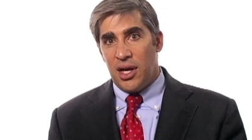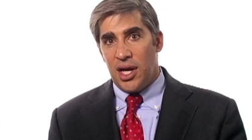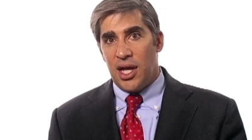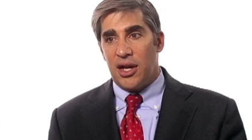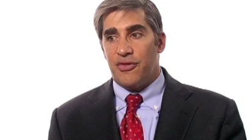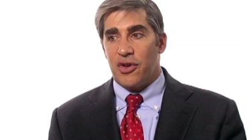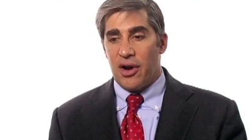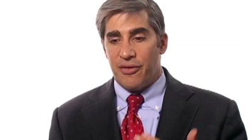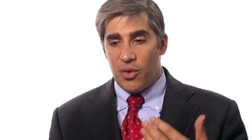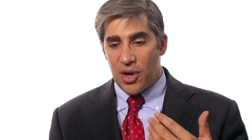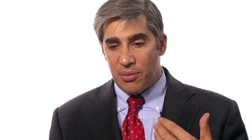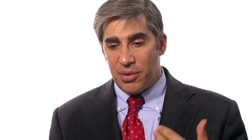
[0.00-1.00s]
And if you
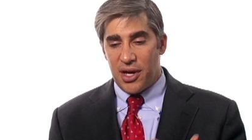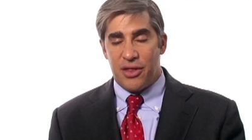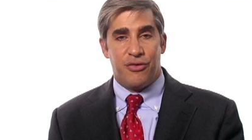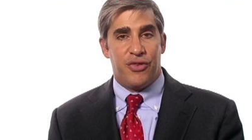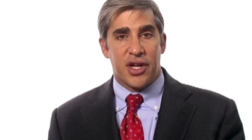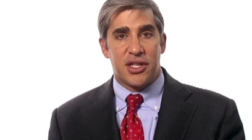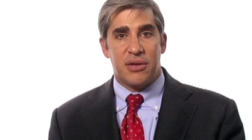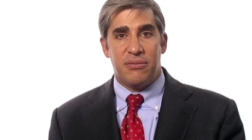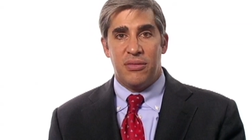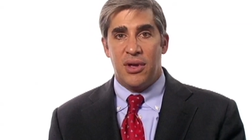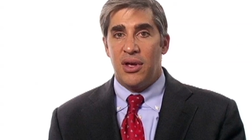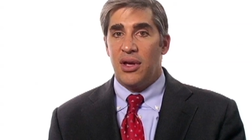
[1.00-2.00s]
ever want to play the
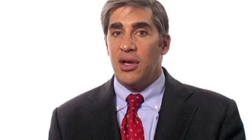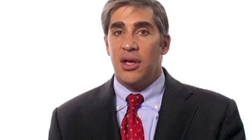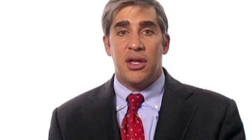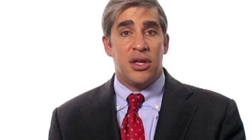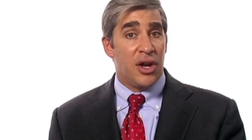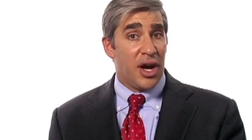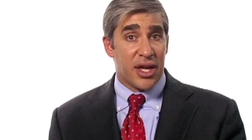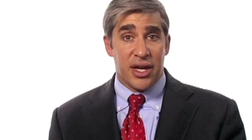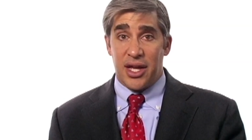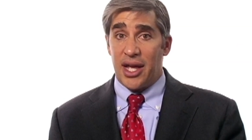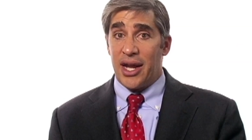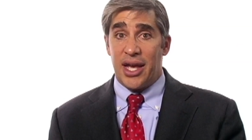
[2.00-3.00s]
victim, you're not
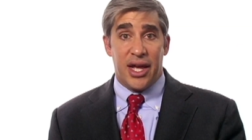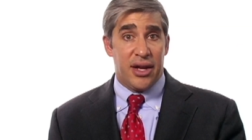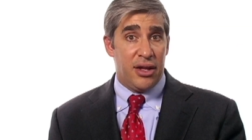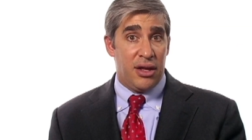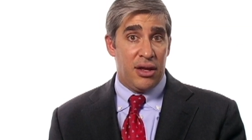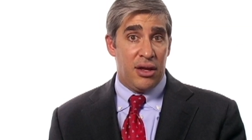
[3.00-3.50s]
going to get ahead.